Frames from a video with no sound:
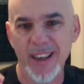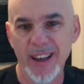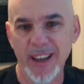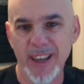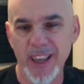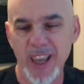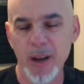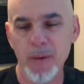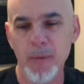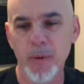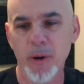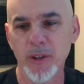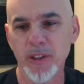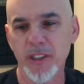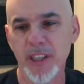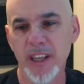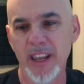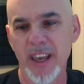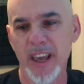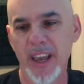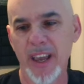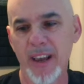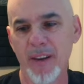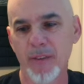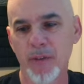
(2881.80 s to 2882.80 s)
a key word
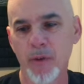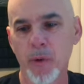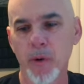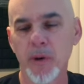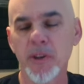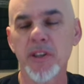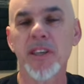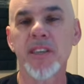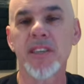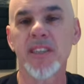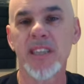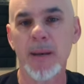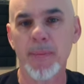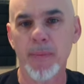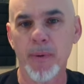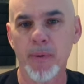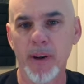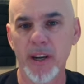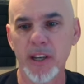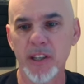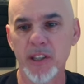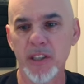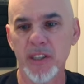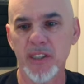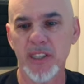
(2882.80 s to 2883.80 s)
today, of course, is
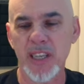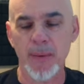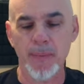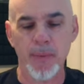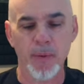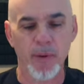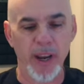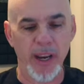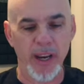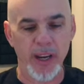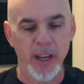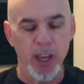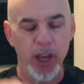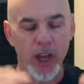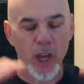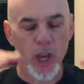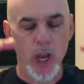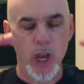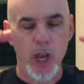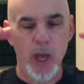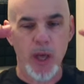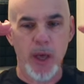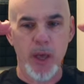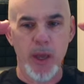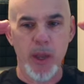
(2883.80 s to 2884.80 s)
separation. Separate
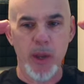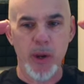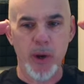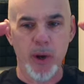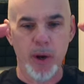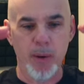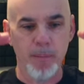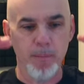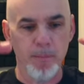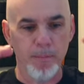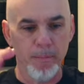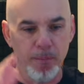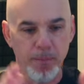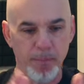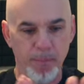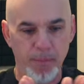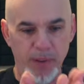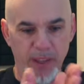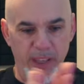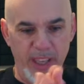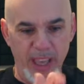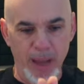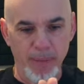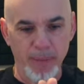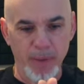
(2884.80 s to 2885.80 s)
your
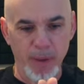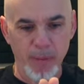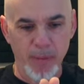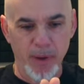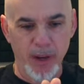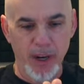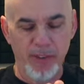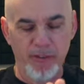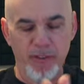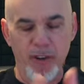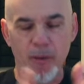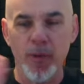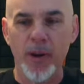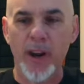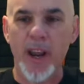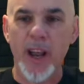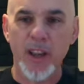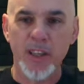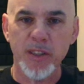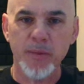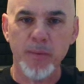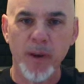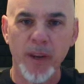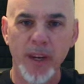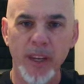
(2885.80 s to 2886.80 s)
gambling money from your
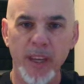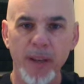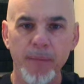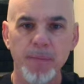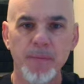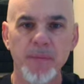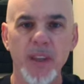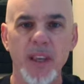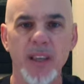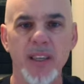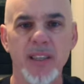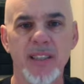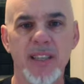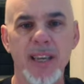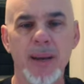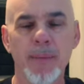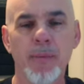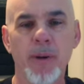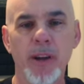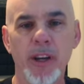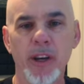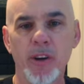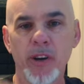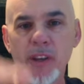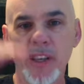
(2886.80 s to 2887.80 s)
house money,
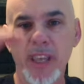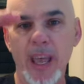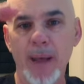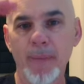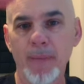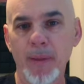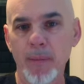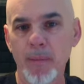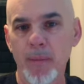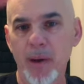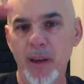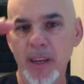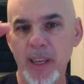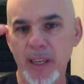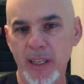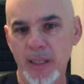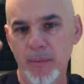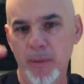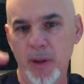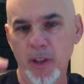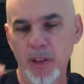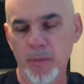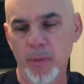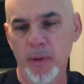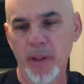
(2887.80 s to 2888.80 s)
separate your gambling money into
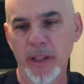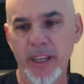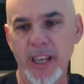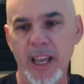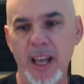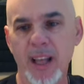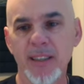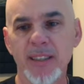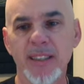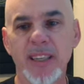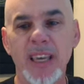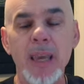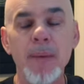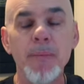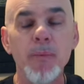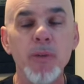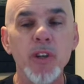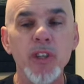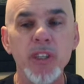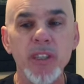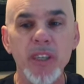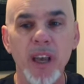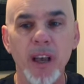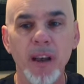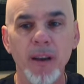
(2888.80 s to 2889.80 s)
multiple accounts, keep
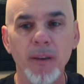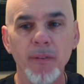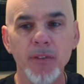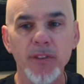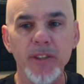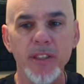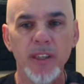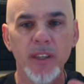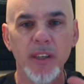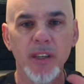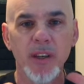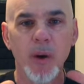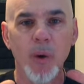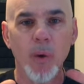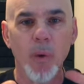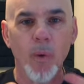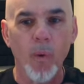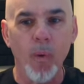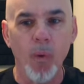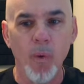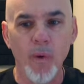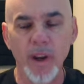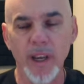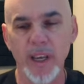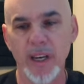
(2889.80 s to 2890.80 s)
yourselves
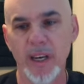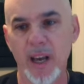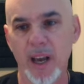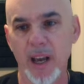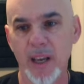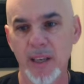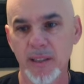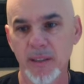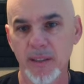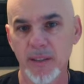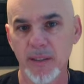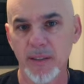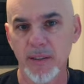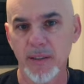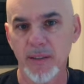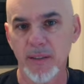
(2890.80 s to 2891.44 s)
organized.